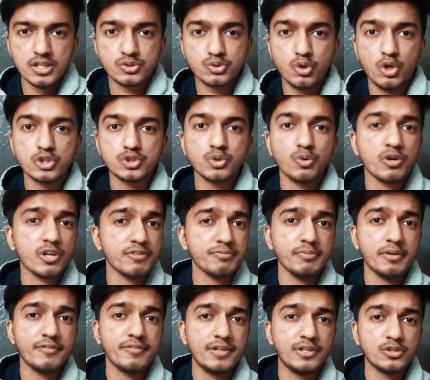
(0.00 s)
So also one of
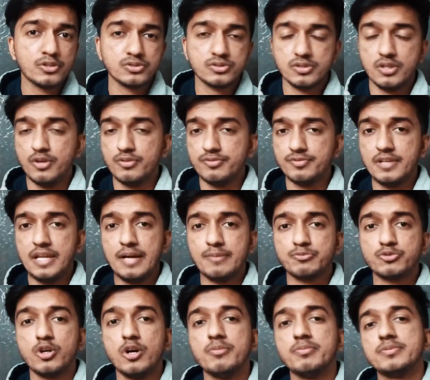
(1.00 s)
my videos of
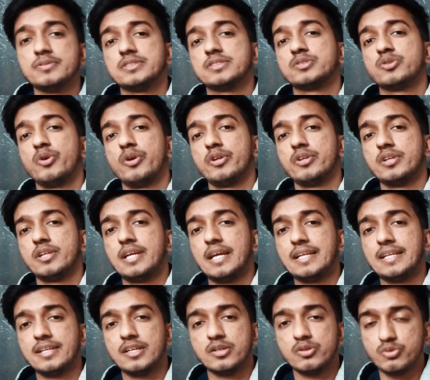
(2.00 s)
laptop is
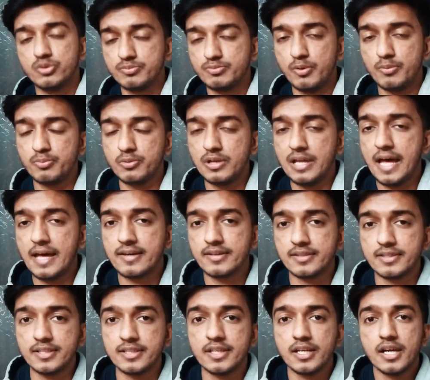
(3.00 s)
getting a good
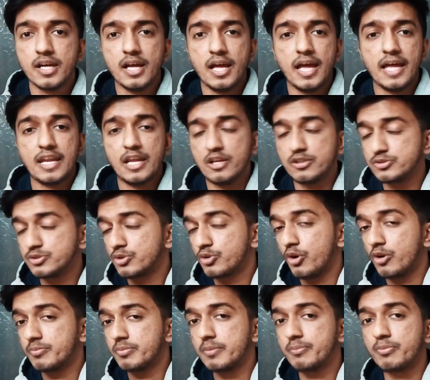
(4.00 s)
popularity, and I also
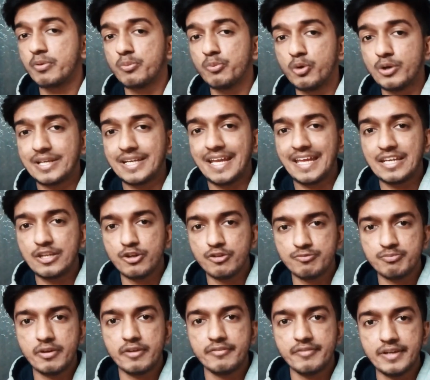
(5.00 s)
not been promoting any
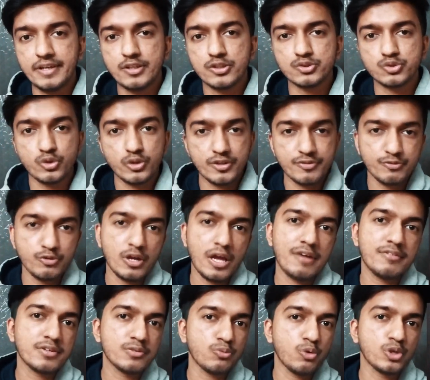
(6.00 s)
of my videos. So if you
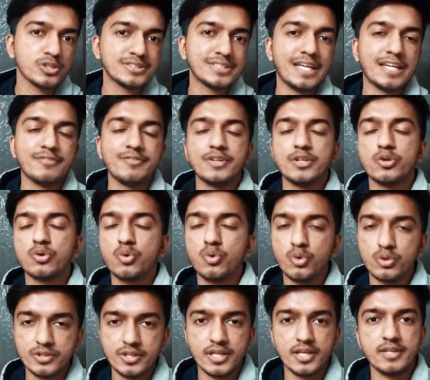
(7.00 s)
haven't watched that video,
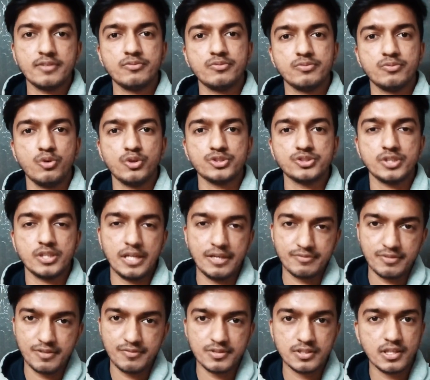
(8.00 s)
go there and watch it.
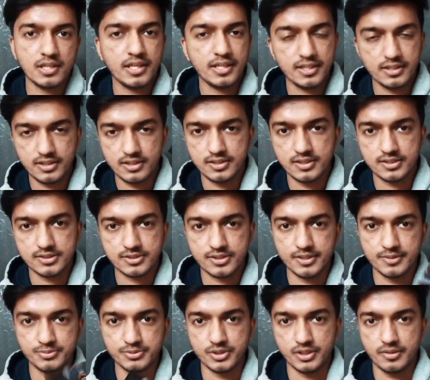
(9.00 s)
I've given the link in the
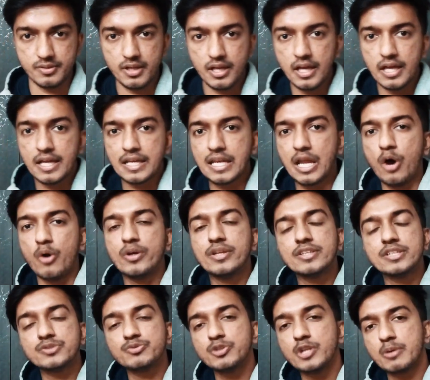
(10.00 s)
description. Now
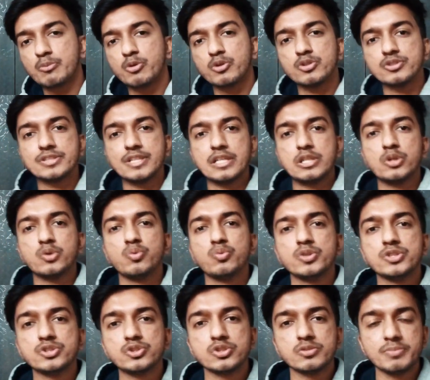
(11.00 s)
in this video I'm going to tell you
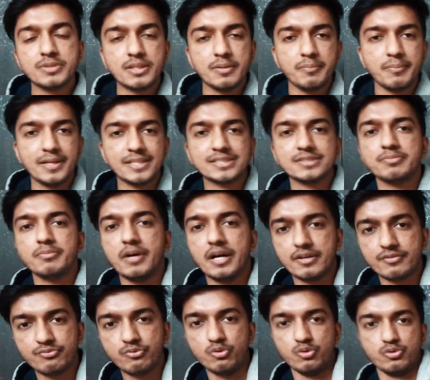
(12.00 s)
which should be the best
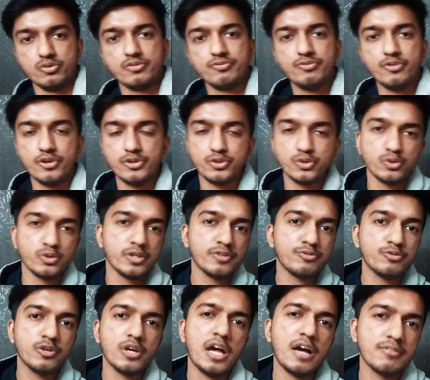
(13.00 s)
smartphone for you
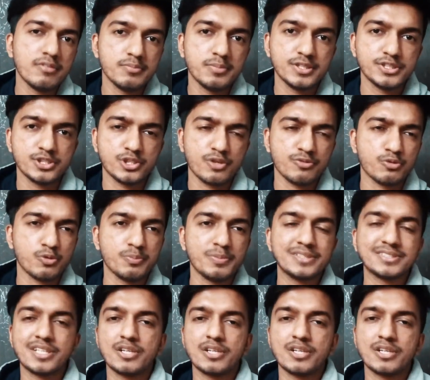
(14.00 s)
if you have a budget of rupees